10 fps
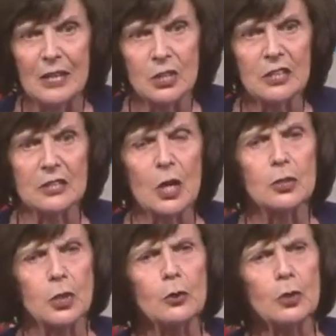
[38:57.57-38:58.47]
She says,
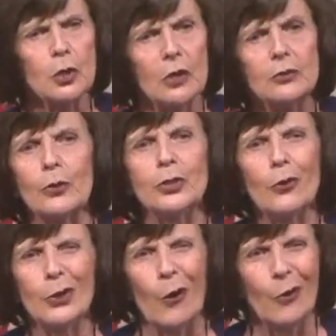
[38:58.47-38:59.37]
JoJo, no,
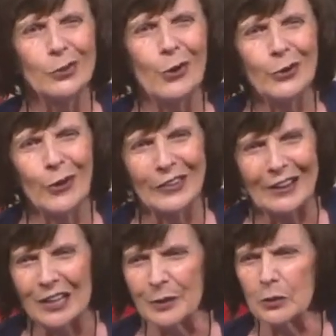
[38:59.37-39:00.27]
Yo-Yo, they
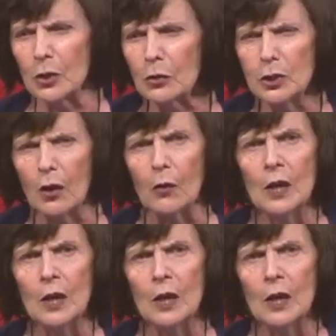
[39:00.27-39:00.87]
call me. Yo-Yo.